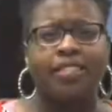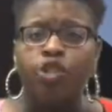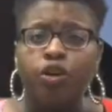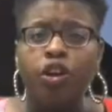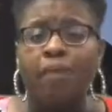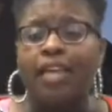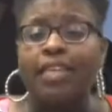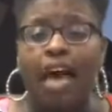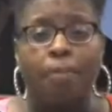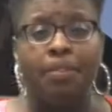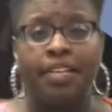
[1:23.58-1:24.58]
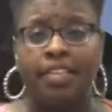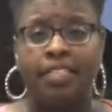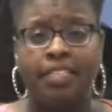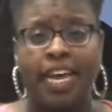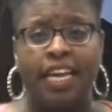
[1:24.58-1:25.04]
During my time in
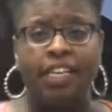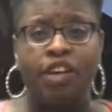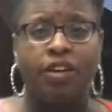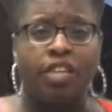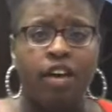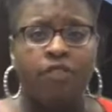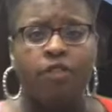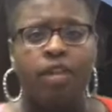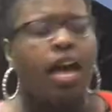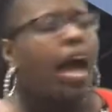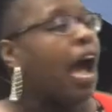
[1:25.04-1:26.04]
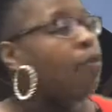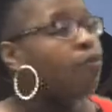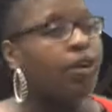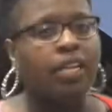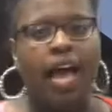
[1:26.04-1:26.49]
the secondary level, I
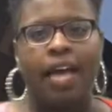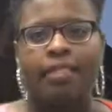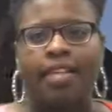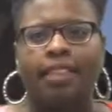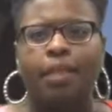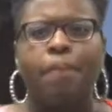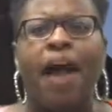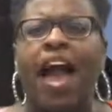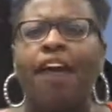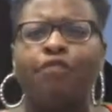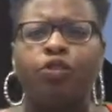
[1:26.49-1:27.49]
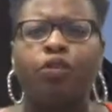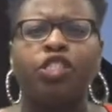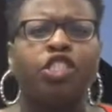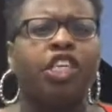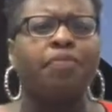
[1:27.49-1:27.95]
realized that the path to
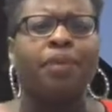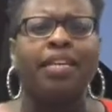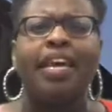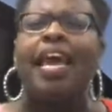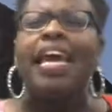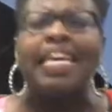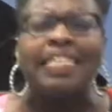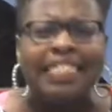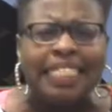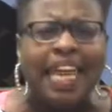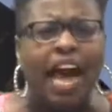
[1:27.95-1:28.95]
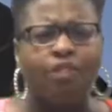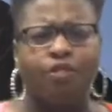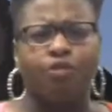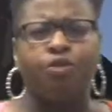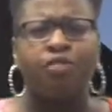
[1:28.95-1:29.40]
achievement is not
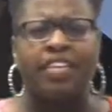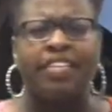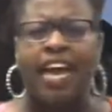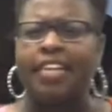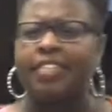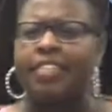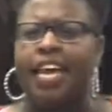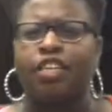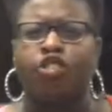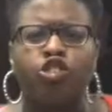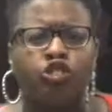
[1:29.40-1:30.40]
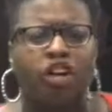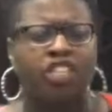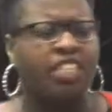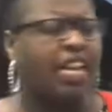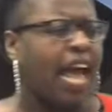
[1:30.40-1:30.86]
through the day to day
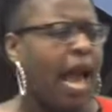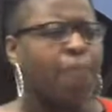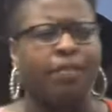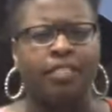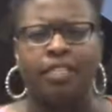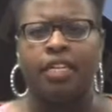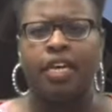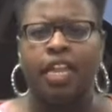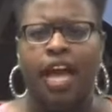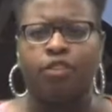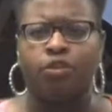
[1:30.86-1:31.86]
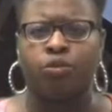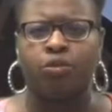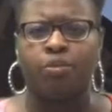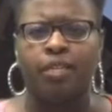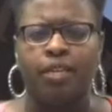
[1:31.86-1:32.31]
instruction that happens in the
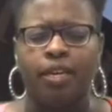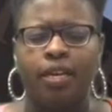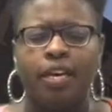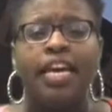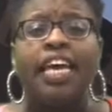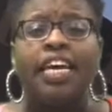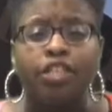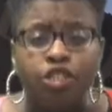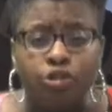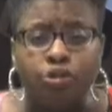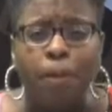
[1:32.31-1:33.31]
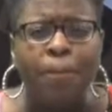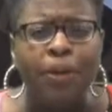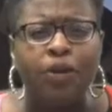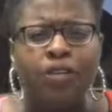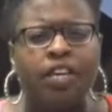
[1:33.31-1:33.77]
classrooms. It is through the
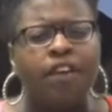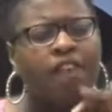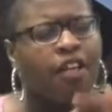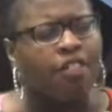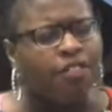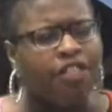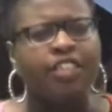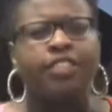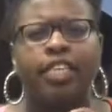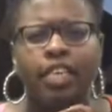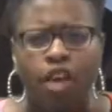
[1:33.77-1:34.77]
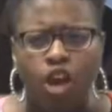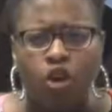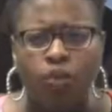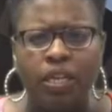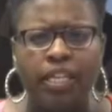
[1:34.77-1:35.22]
building of authentic
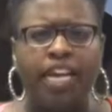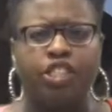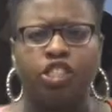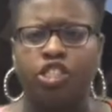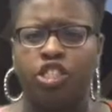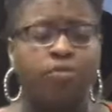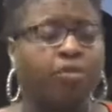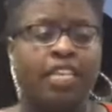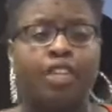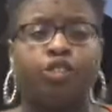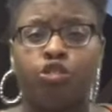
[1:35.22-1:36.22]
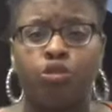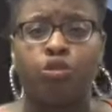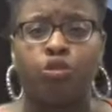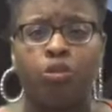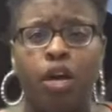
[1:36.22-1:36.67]
relationships that
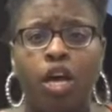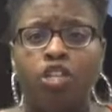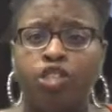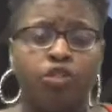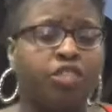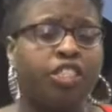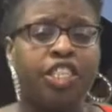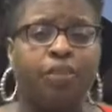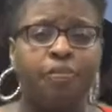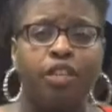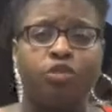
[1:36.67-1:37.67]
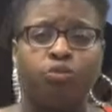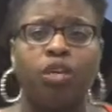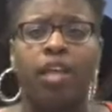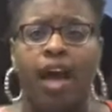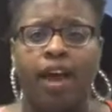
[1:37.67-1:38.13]
true student achievement is
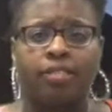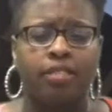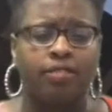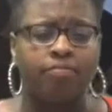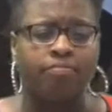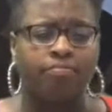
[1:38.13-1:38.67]
realized.